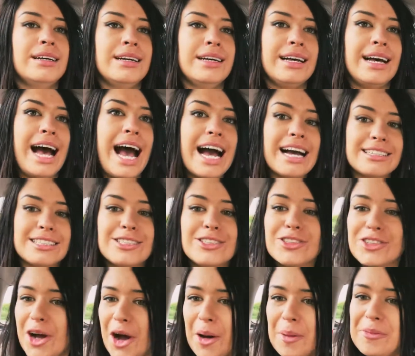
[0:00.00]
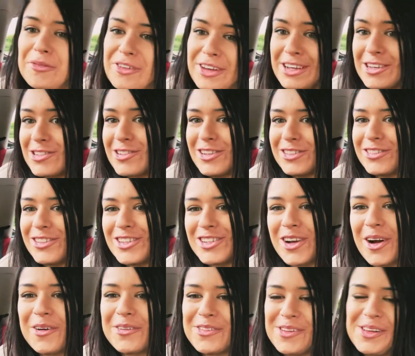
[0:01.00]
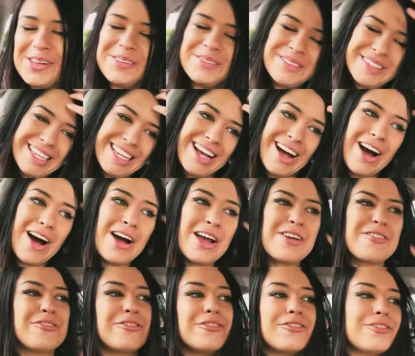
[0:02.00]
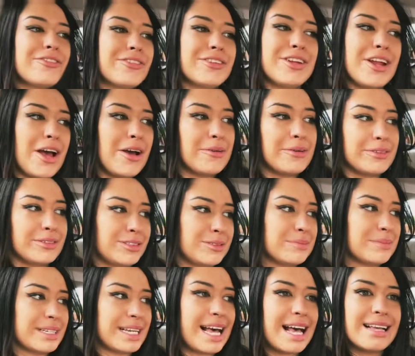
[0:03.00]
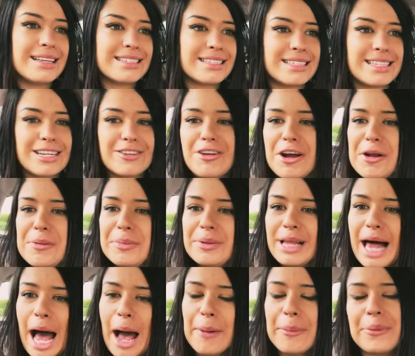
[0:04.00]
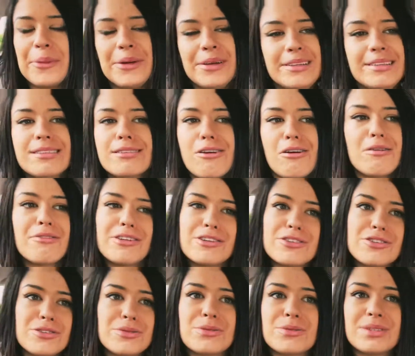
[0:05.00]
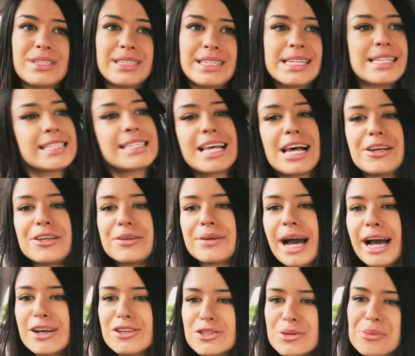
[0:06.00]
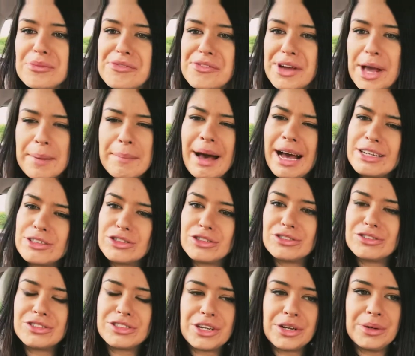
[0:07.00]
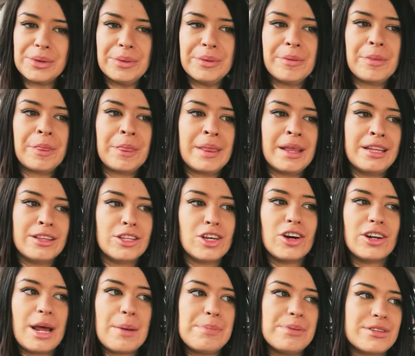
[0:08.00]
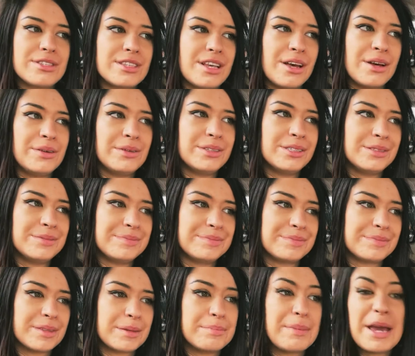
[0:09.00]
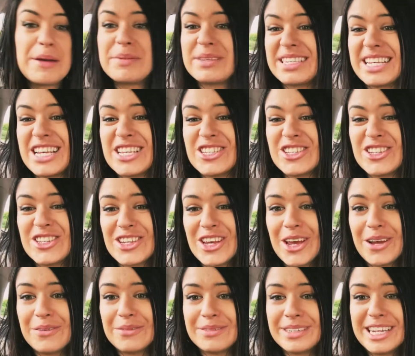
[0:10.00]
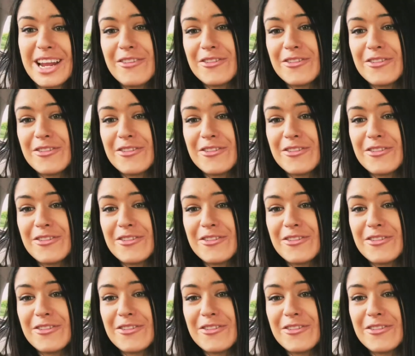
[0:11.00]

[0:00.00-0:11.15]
acting job, fingers crossed for the short film, uh, if you know, if something else incredible happens or if I just need to tell you guys something, I might just do the odd episode. Maybe season two, you never